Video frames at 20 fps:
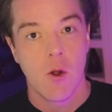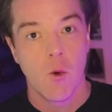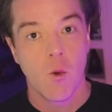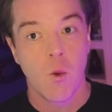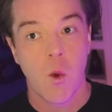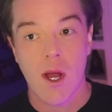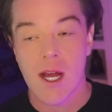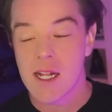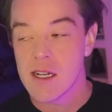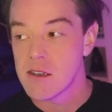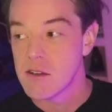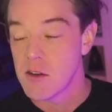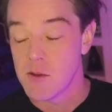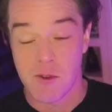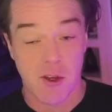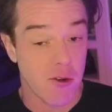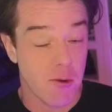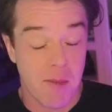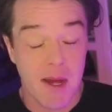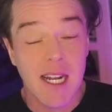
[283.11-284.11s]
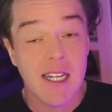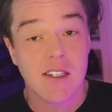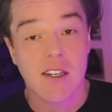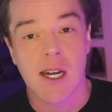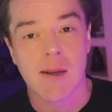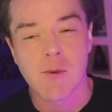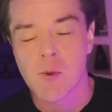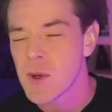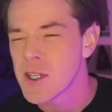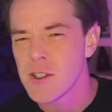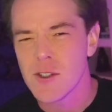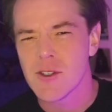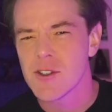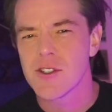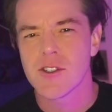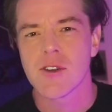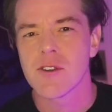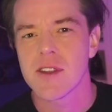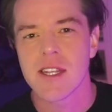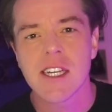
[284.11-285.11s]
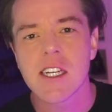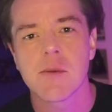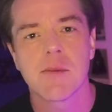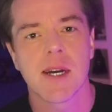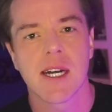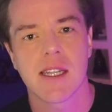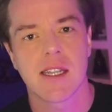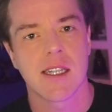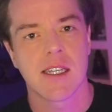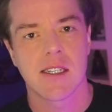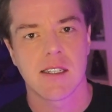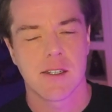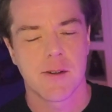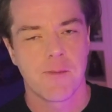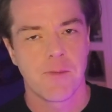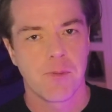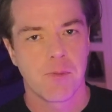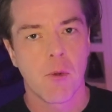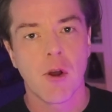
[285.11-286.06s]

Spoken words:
many times when you just don't think about this.